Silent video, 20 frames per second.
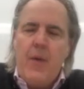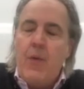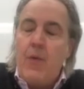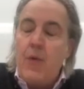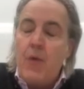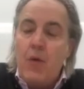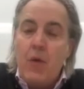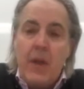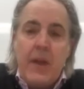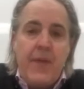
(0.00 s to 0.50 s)

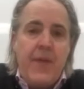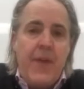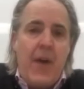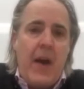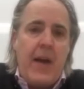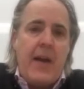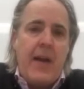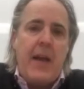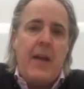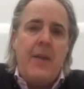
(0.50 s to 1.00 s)
early
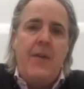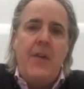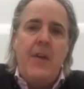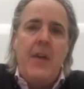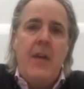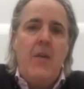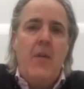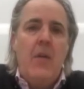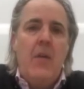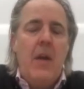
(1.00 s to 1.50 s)

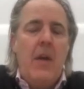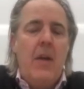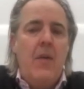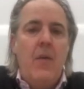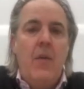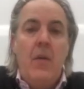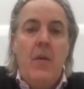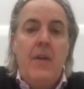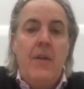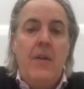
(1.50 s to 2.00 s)
financing,
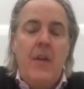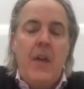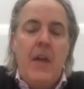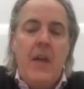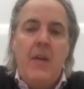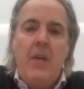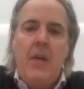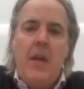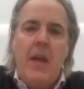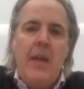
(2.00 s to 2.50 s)
early
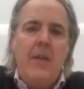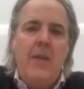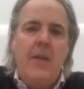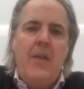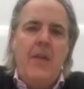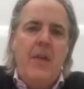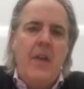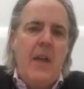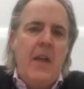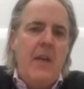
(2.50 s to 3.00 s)
seed or late
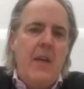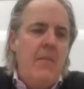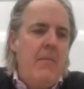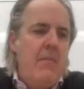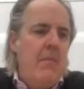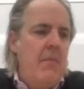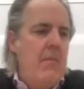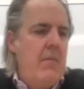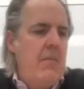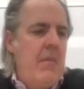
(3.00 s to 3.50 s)
seed,
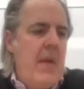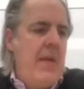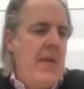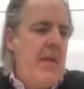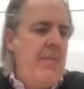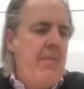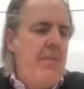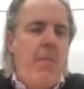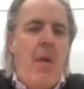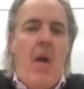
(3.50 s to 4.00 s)

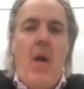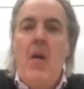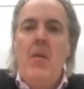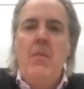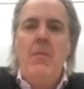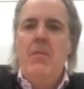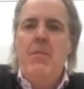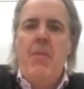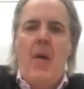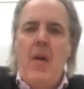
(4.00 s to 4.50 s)
maybe
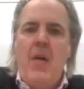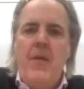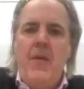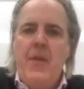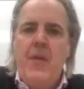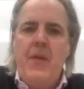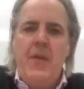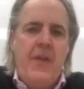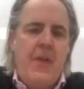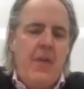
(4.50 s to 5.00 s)
part of
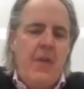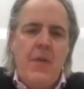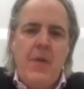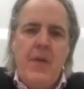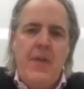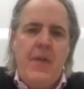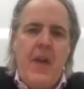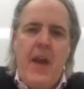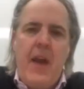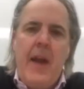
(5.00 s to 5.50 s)
your
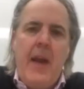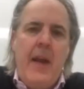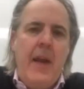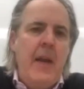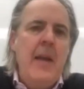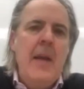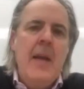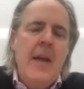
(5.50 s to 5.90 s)
Series A